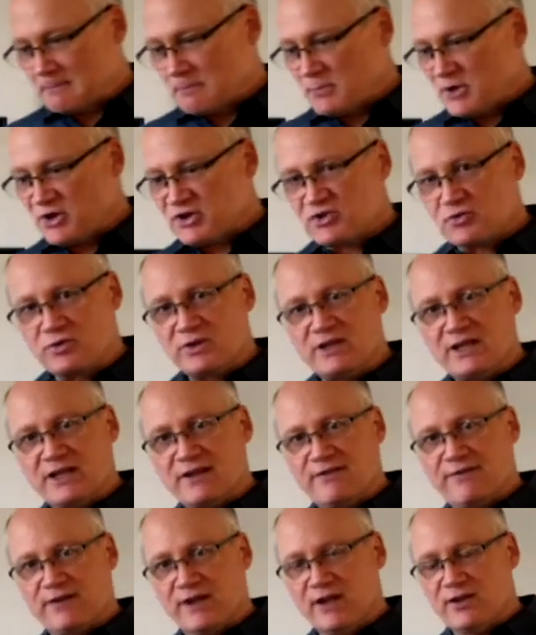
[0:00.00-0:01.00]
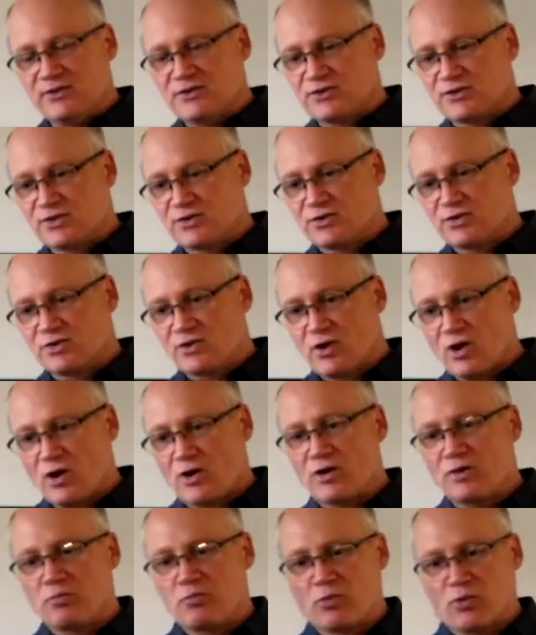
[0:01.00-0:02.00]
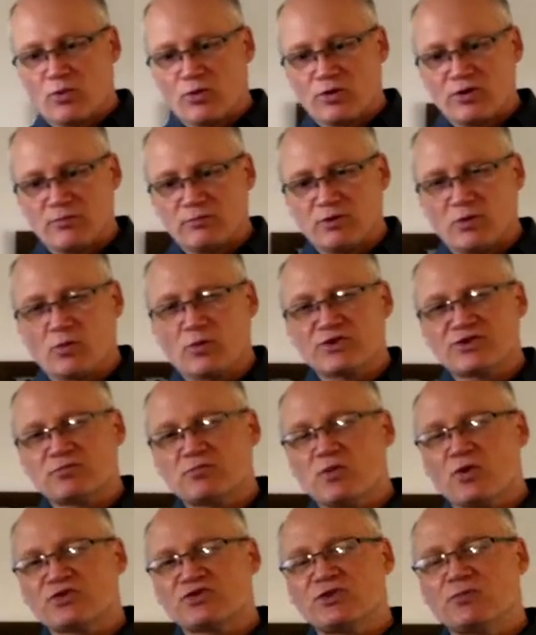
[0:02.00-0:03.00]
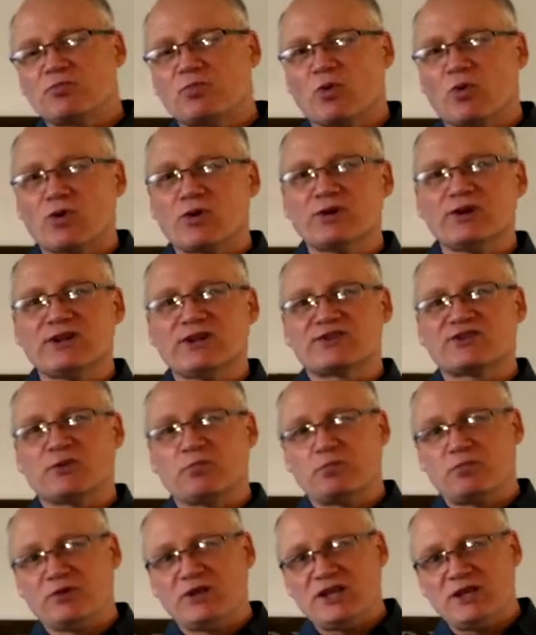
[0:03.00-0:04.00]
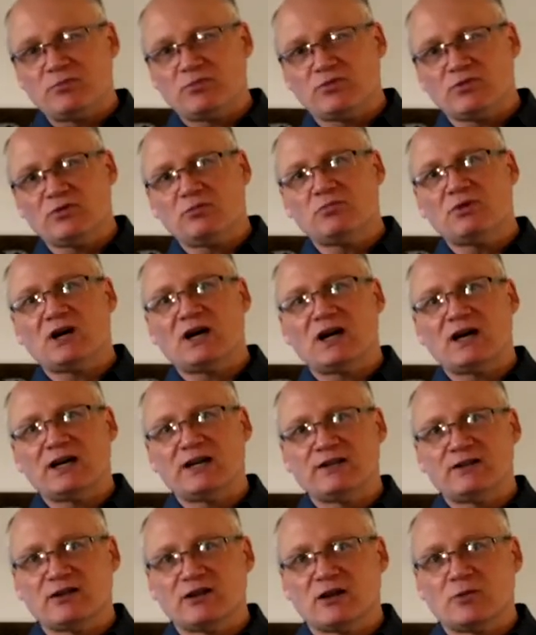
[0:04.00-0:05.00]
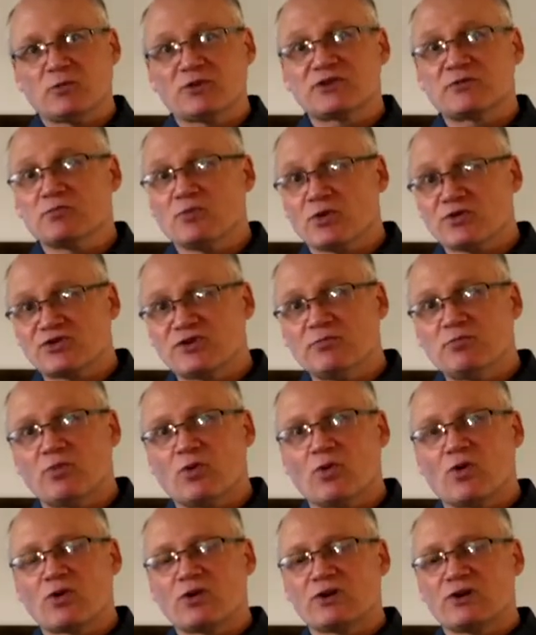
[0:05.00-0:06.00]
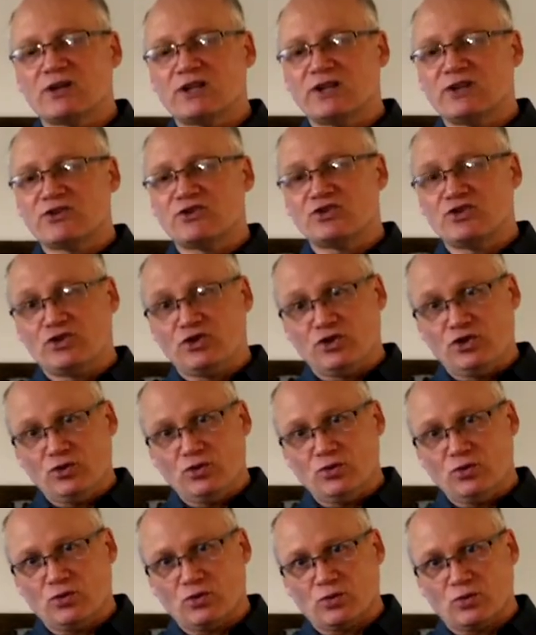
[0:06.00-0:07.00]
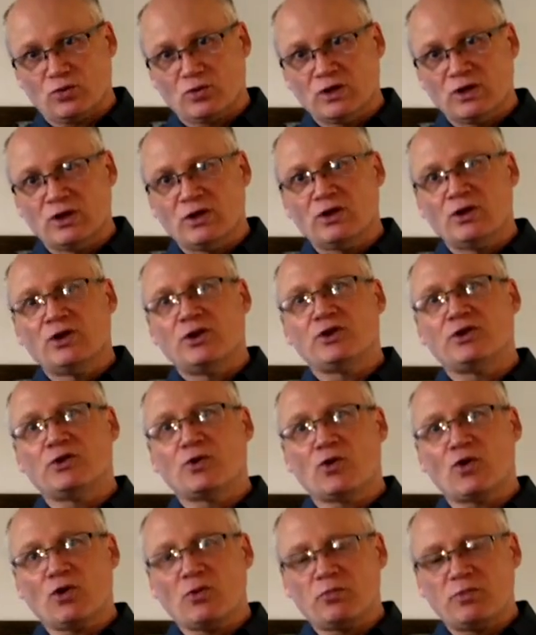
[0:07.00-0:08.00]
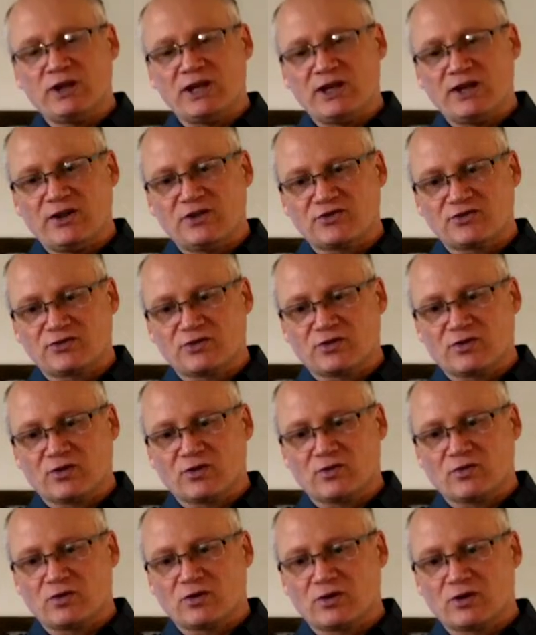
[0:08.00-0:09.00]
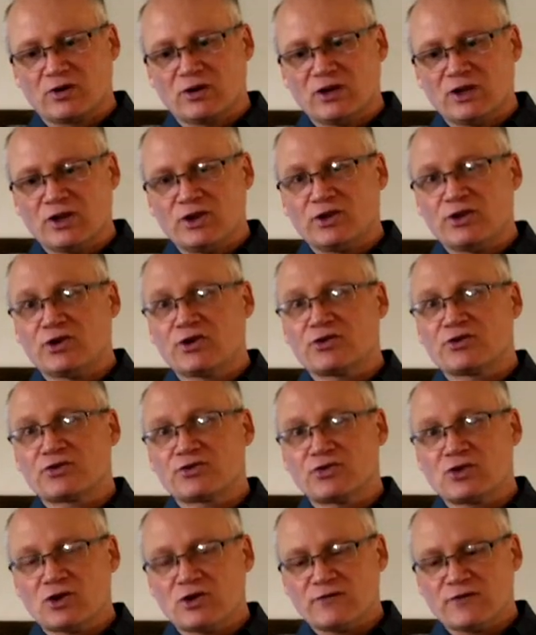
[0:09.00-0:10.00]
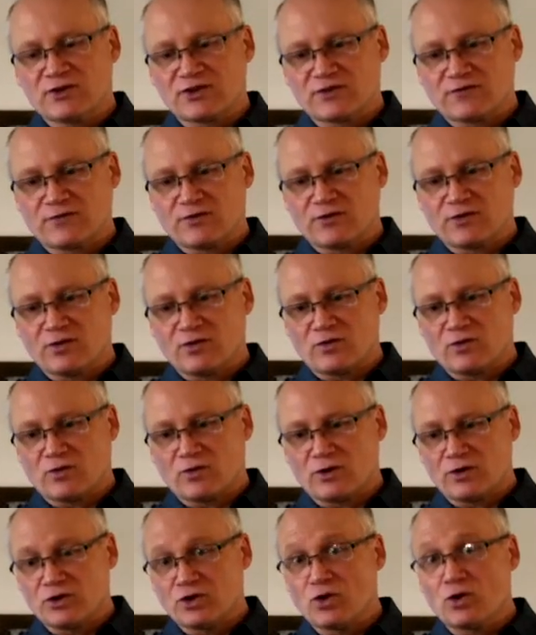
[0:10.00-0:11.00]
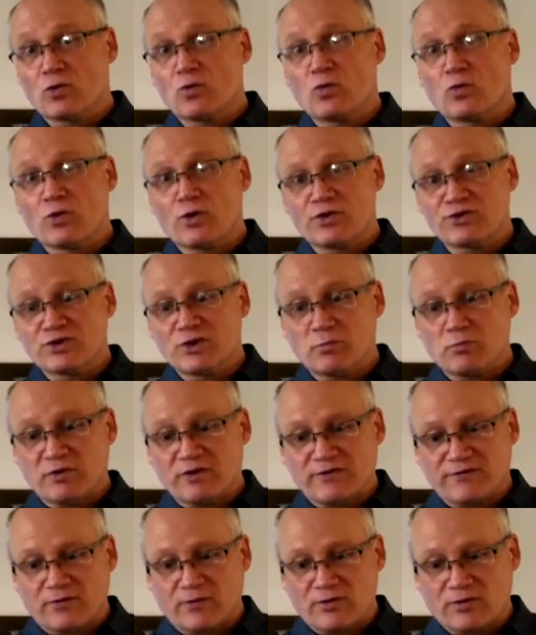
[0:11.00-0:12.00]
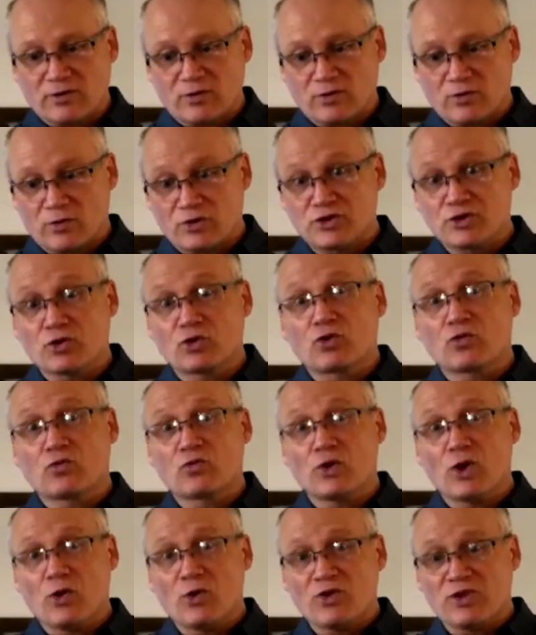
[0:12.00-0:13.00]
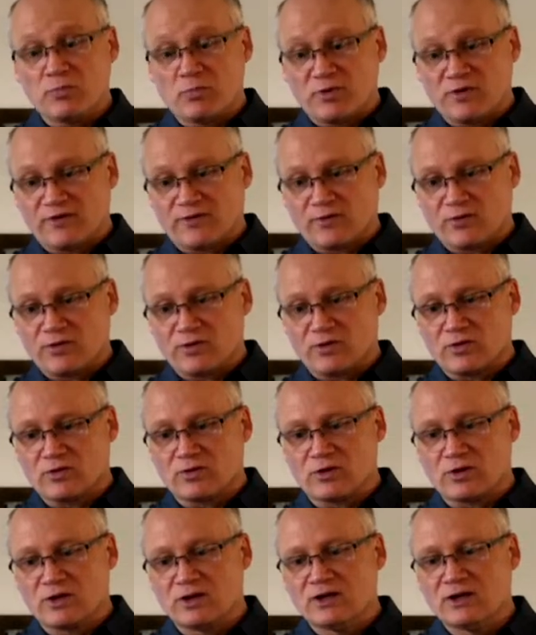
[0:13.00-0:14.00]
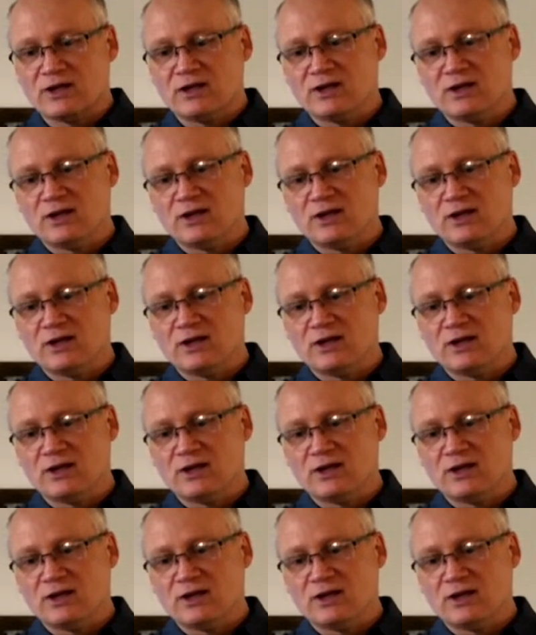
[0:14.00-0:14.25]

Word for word: Ministry events are important, but what's most important is the people behind them. What's most important is you, your obedience to the Lord, your service for the Lord, your worship before the Lord, your growth before the Lord,